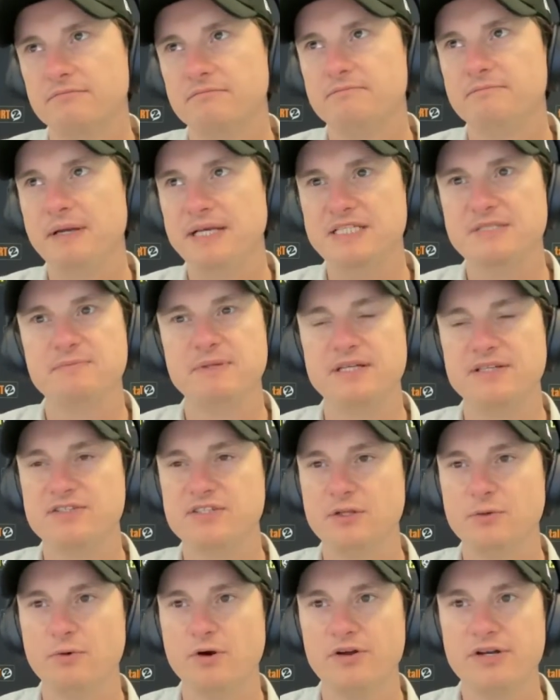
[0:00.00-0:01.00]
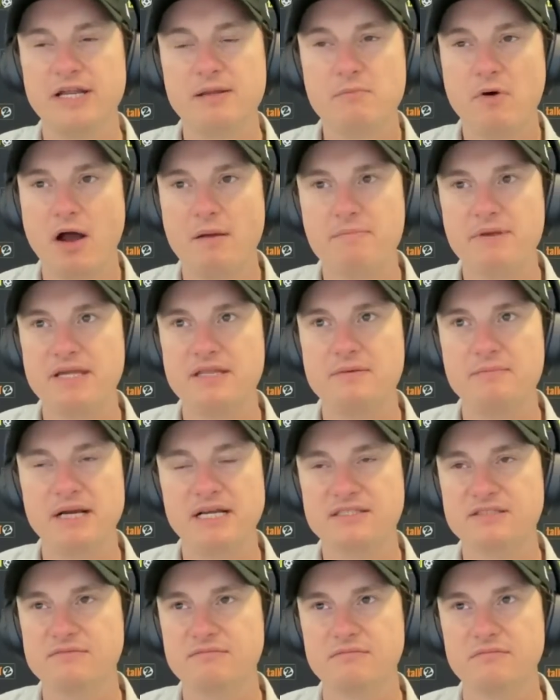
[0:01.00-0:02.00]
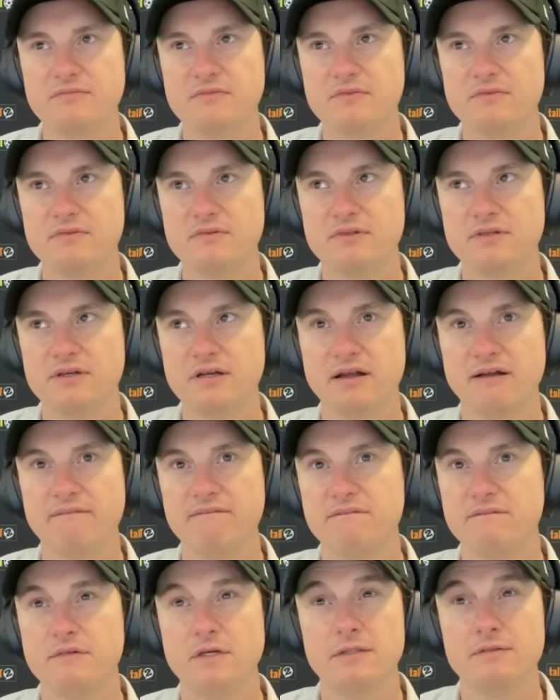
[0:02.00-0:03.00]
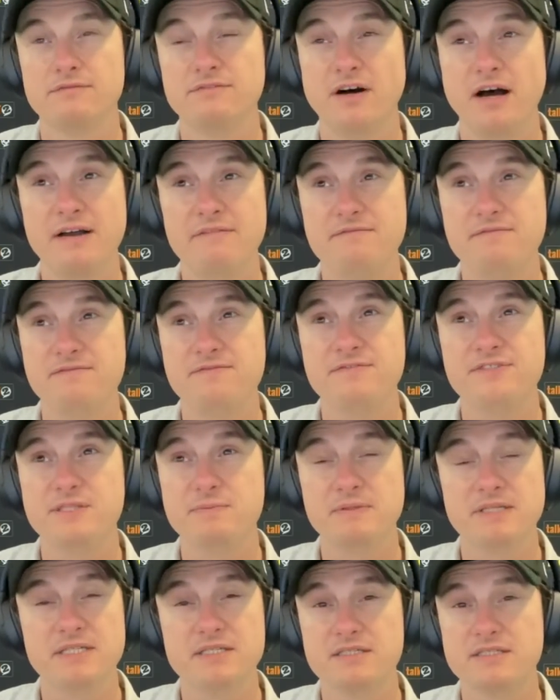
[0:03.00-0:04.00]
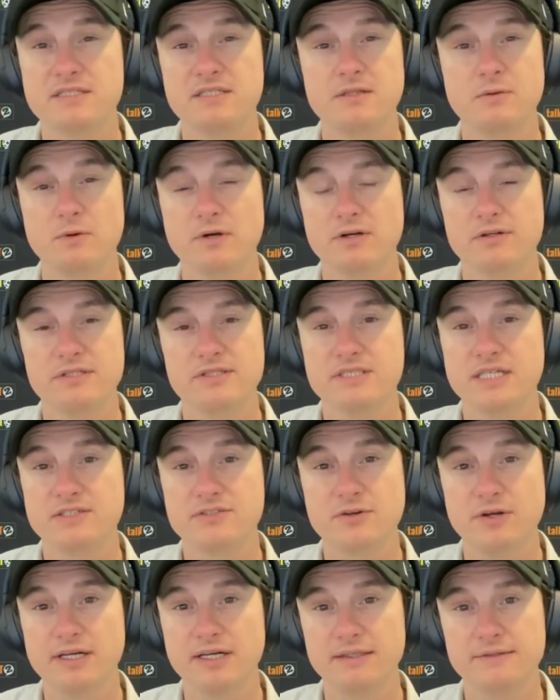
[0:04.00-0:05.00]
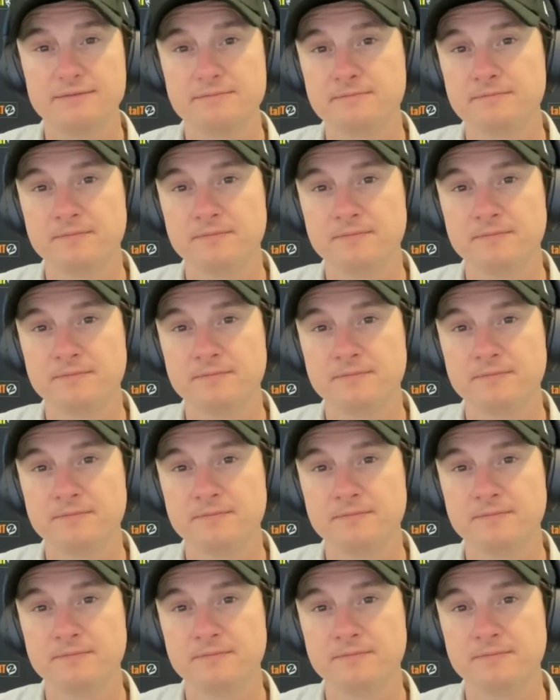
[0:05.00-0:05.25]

best spinners in the world. He might be in the best, 5 spinners in the world in Test cricket,